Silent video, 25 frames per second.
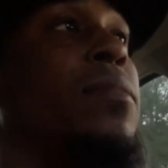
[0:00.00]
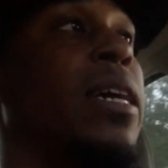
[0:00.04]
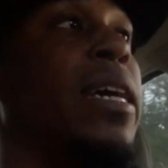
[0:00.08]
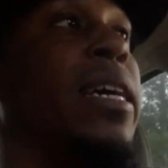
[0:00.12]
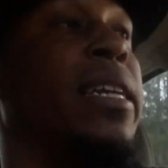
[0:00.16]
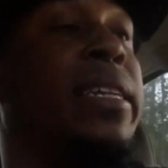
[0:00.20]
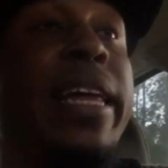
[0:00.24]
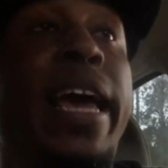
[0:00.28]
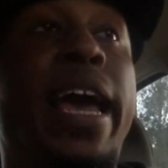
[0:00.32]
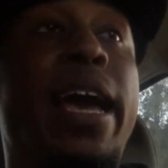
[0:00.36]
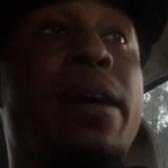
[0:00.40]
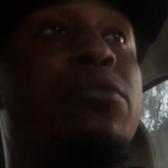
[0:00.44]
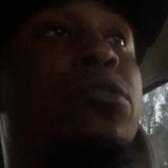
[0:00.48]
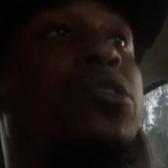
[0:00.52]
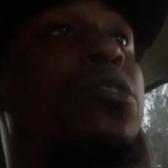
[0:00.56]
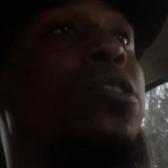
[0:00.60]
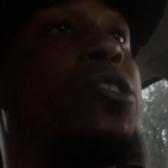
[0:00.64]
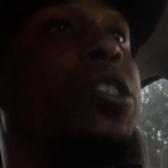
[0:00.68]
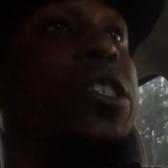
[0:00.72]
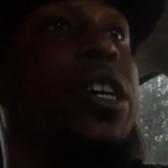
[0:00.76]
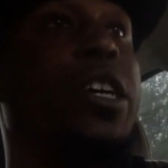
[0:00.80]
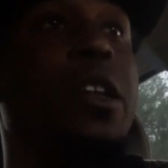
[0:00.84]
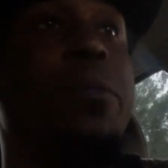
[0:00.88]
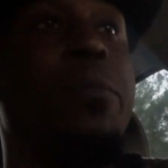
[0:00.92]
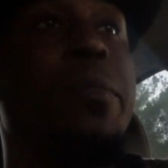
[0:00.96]
He damn
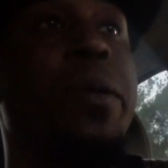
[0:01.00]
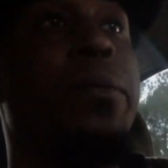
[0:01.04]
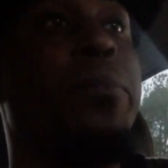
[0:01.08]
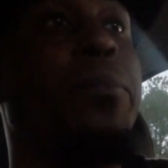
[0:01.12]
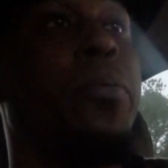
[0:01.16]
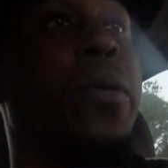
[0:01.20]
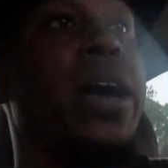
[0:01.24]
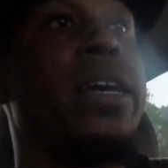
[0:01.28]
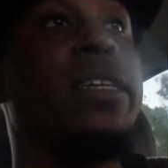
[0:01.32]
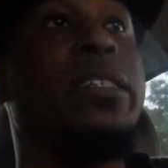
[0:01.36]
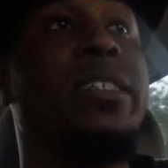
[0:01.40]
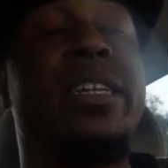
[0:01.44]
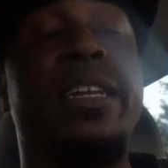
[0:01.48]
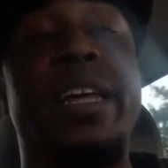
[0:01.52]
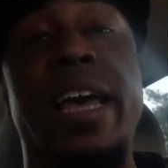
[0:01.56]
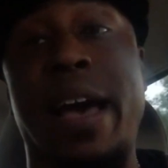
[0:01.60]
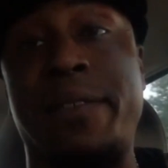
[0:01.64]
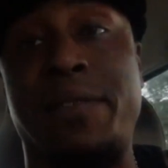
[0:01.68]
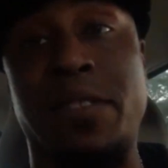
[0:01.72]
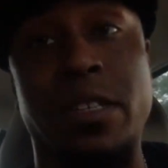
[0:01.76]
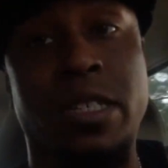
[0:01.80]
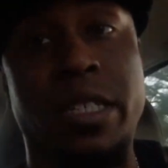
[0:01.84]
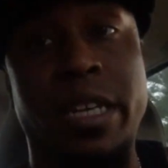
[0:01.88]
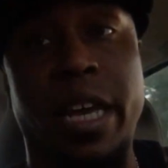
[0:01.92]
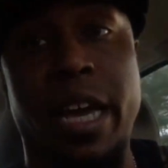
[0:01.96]
sure shouldn't have been president
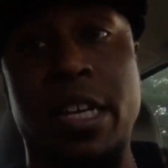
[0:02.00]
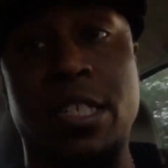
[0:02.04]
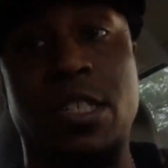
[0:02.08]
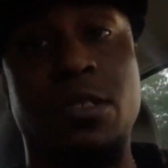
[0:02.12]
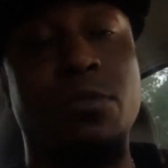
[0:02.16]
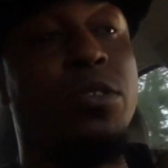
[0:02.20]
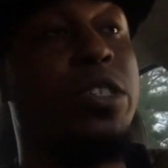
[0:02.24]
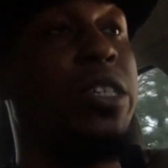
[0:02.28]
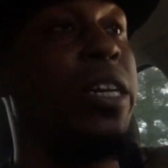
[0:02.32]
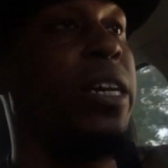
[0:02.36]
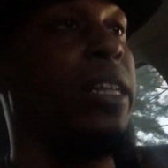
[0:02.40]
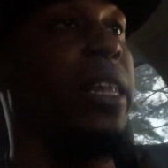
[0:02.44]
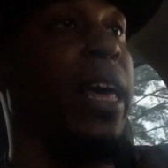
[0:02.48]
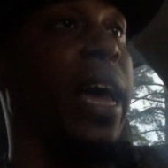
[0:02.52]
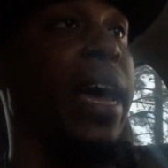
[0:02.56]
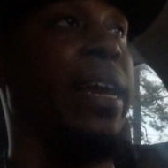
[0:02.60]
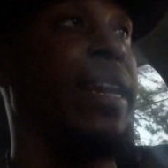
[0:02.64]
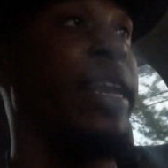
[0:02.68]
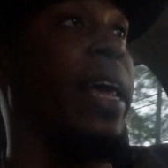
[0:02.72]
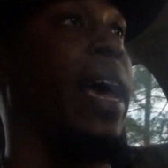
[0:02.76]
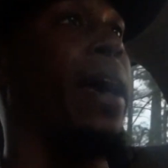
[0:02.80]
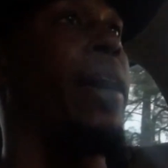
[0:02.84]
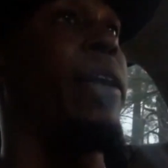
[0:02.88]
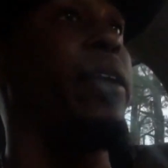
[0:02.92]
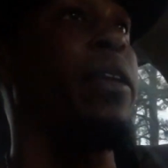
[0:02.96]
after saying some shit
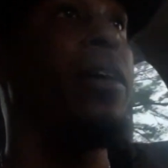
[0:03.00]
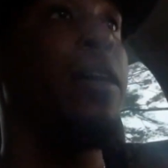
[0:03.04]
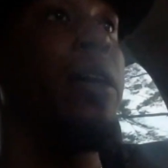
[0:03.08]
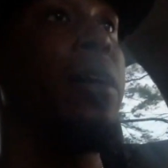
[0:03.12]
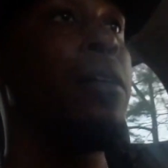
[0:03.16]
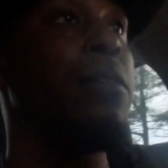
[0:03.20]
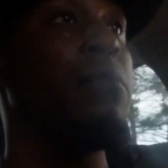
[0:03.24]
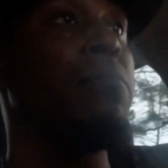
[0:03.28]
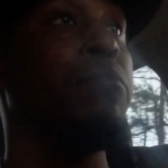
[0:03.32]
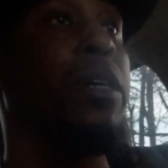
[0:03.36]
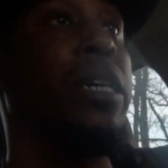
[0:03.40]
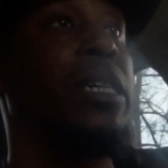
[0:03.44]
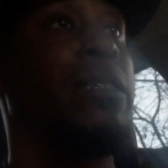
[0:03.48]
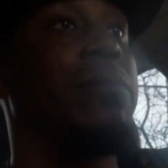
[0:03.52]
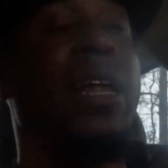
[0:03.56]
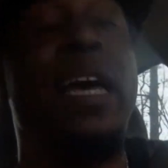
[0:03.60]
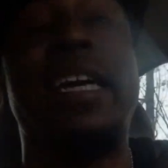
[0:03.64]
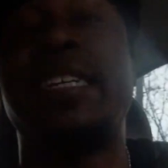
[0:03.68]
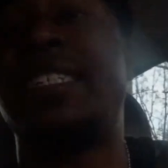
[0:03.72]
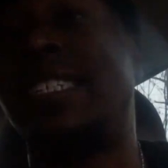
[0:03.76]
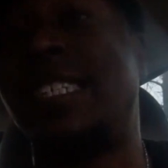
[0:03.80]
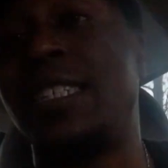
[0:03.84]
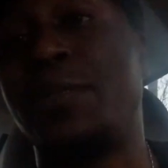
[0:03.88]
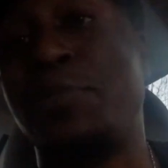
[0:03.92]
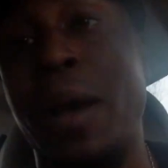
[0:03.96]
like that. But
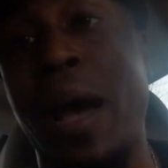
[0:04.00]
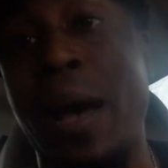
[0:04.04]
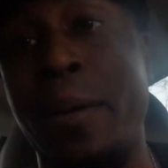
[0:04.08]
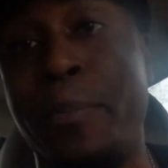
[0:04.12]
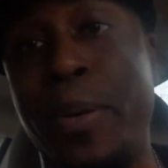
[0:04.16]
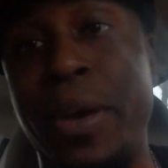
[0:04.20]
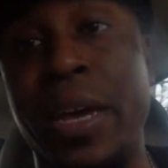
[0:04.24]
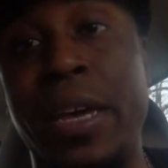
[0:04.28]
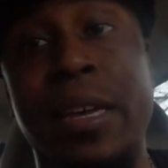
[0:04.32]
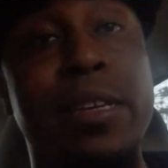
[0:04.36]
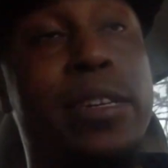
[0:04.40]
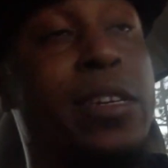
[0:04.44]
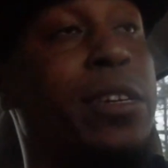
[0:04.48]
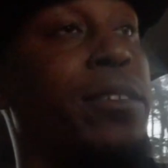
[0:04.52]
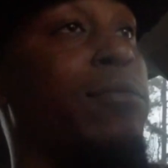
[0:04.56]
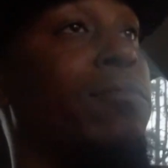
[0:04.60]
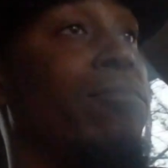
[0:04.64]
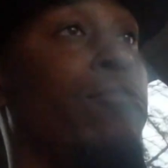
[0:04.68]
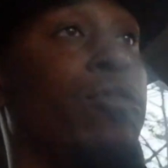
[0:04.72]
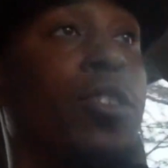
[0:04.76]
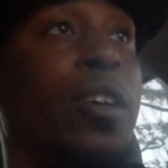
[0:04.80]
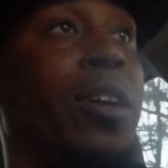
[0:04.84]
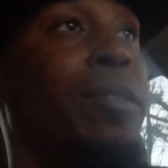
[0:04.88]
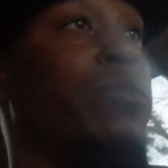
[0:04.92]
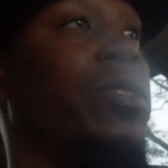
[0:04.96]
that's just my opinion.
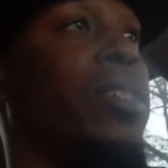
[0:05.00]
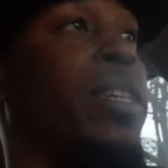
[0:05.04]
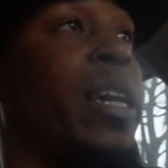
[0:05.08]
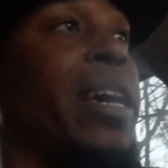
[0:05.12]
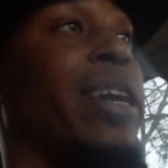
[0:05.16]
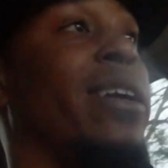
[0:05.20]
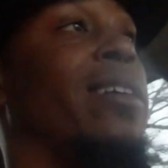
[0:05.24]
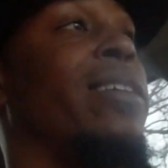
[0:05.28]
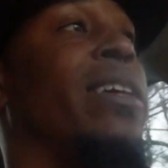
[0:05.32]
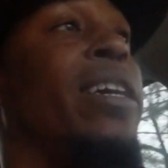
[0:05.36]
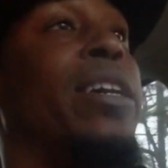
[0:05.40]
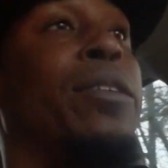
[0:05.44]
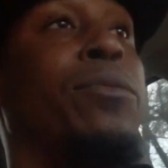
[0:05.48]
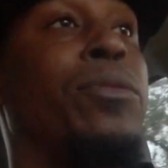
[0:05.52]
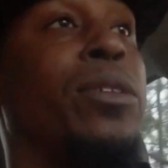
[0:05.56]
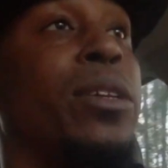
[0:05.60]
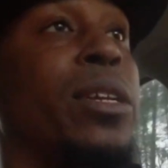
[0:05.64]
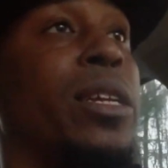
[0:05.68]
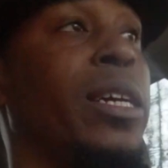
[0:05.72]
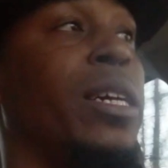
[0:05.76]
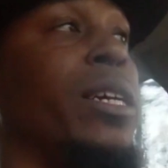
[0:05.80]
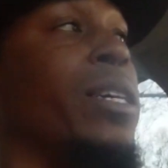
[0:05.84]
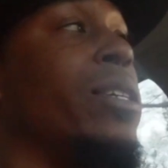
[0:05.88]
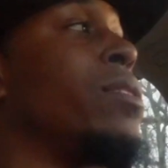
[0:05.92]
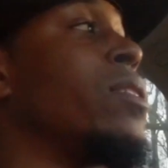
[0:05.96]
You know what I'm saying? It is what
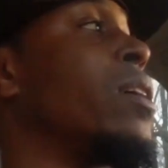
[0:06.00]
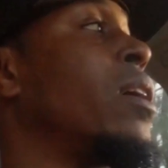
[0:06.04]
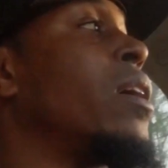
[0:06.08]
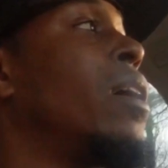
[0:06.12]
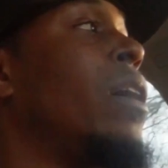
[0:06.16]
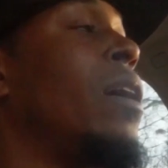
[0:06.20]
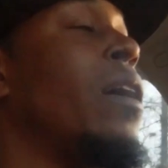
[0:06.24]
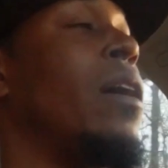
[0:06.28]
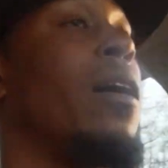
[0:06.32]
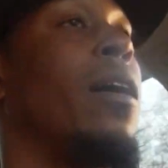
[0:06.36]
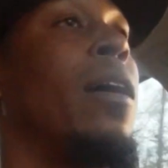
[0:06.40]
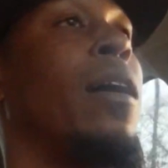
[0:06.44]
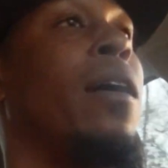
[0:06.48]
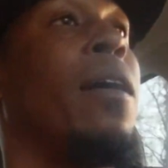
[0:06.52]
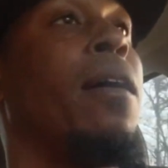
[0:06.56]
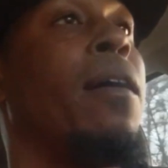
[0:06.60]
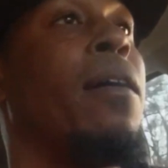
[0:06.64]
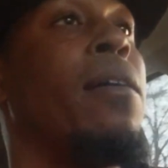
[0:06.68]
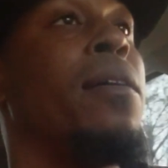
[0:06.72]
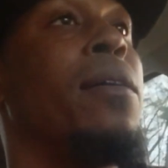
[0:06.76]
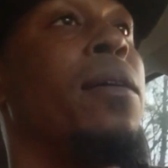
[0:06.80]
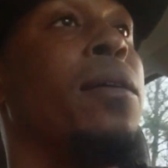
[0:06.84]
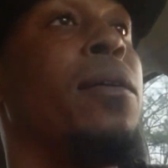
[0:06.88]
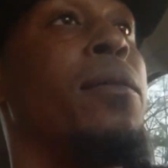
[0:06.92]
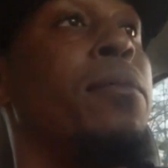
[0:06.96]
it is.
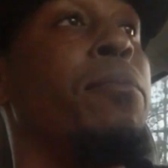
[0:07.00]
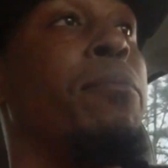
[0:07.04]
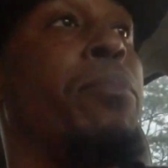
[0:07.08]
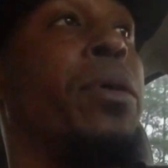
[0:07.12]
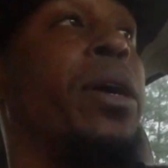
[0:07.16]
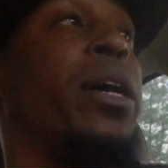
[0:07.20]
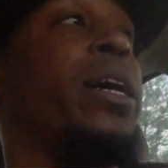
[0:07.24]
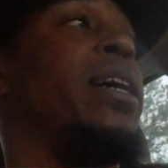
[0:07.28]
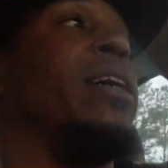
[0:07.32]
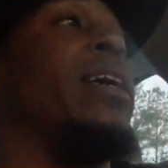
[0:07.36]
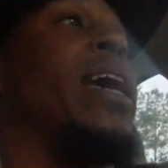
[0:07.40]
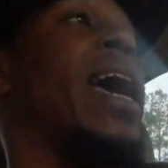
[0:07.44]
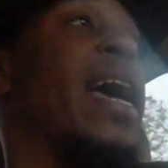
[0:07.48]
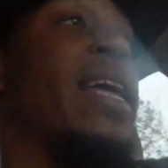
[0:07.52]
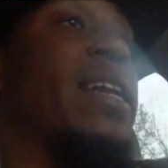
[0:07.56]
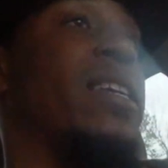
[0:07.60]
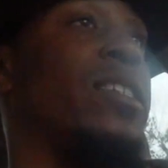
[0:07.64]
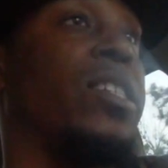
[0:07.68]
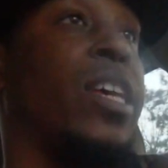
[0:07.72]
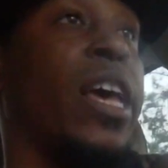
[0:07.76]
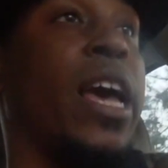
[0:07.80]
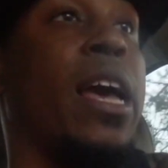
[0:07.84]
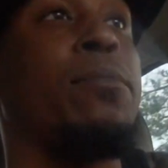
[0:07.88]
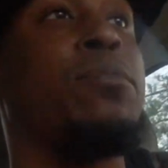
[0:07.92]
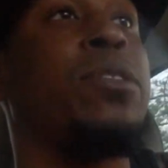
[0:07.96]
But at the
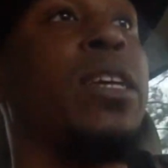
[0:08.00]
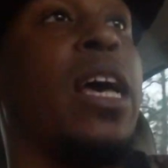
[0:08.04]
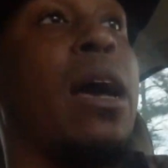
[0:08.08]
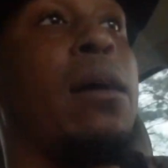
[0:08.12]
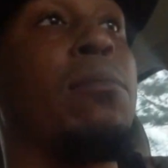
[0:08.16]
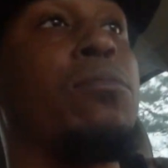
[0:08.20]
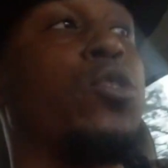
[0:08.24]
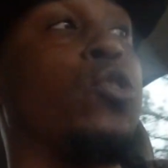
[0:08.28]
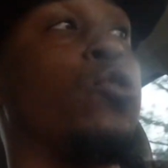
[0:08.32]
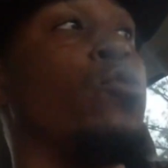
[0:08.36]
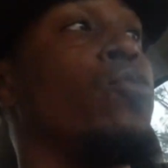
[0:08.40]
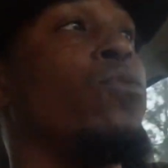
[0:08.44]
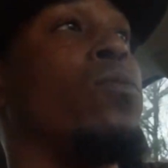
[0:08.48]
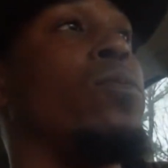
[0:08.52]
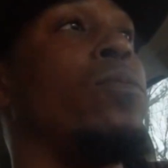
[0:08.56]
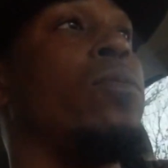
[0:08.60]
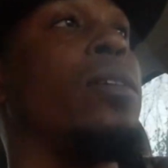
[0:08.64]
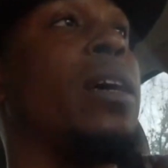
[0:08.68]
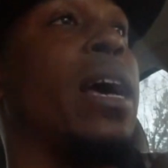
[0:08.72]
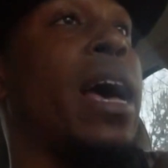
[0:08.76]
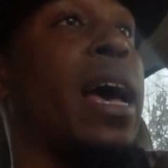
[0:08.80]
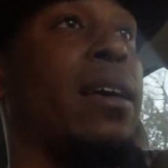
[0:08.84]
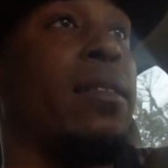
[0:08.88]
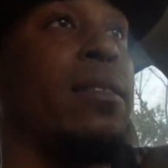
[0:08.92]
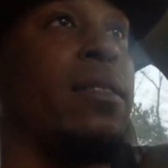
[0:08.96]
same time, too,
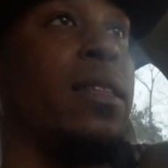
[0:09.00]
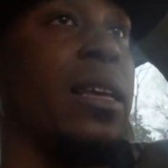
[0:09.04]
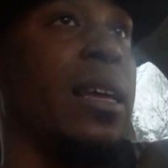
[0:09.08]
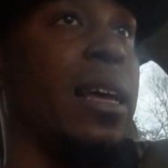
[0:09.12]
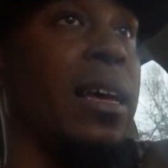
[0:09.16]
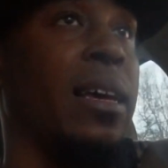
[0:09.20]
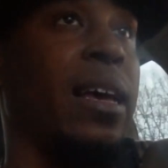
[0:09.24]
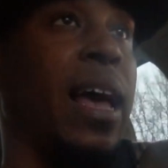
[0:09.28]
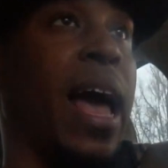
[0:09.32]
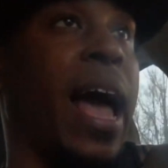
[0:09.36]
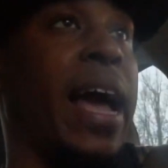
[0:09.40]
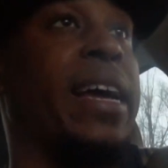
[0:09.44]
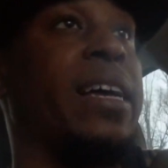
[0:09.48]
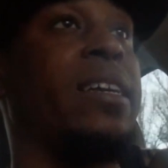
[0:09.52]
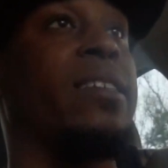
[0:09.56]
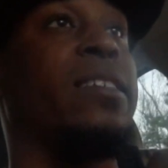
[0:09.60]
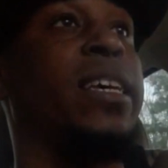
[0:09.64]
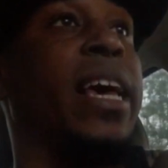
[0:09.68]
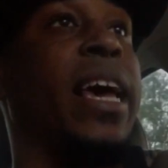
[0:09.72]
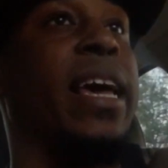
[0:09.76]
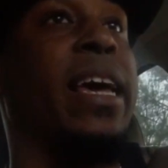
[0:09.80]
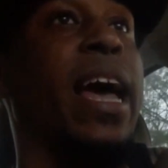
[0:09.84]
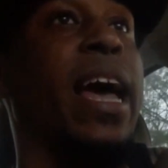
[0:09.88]
I can